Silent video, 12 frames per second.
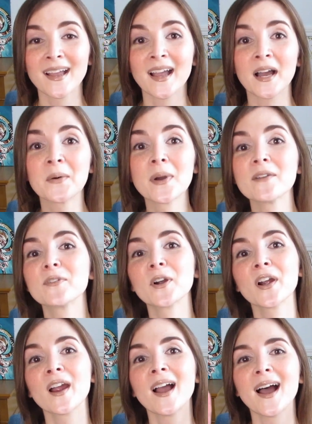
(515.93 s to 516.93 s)

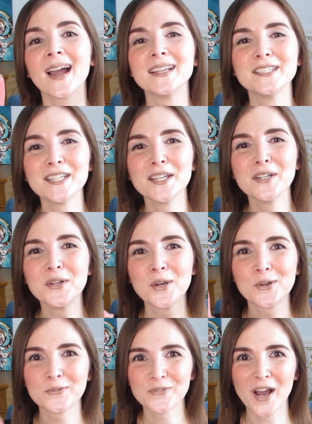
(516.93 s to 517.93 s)
However, I did
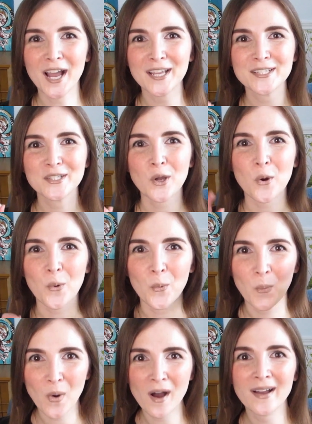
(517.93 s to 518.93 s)
find
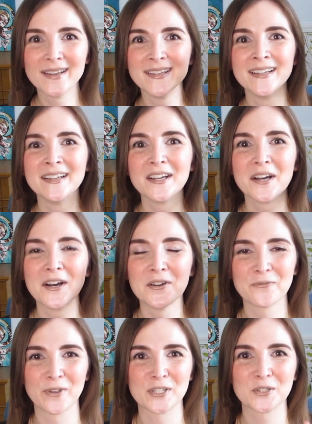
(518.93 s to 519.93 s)
one
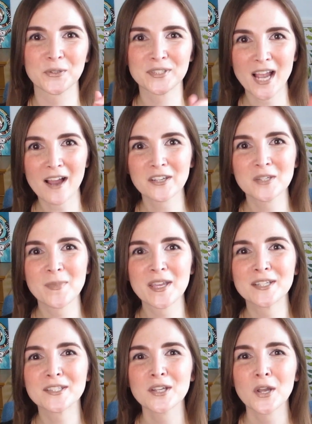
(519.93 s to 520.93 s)
official
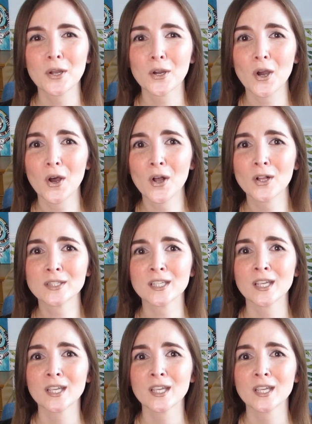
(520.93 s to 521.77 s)
document called